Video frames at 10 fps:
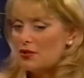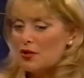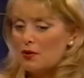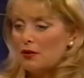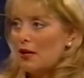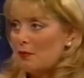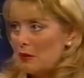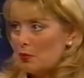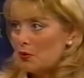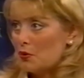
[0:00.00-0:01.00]
So, and a lot of
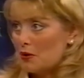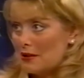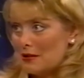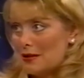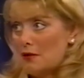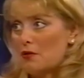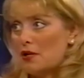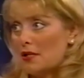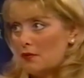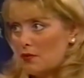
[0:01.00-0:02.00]
people were doing
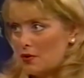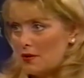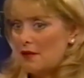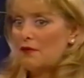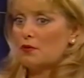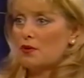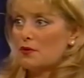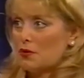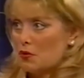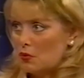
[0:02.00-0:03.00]
steroids, which is even
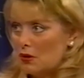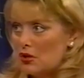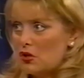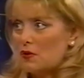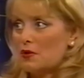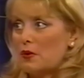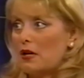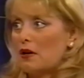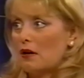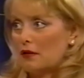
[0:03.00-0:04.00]
worse, which really chews
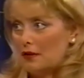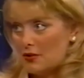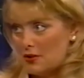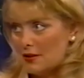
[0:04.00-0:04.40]
away at cartilage,